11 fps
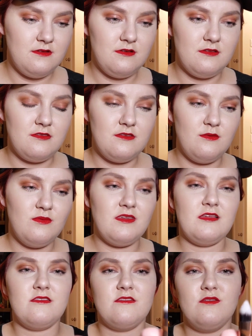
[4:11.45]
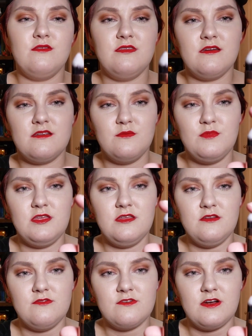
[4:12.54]
It seems like it's too thick to
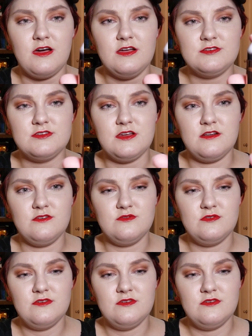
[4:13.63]
be for eyeshadow.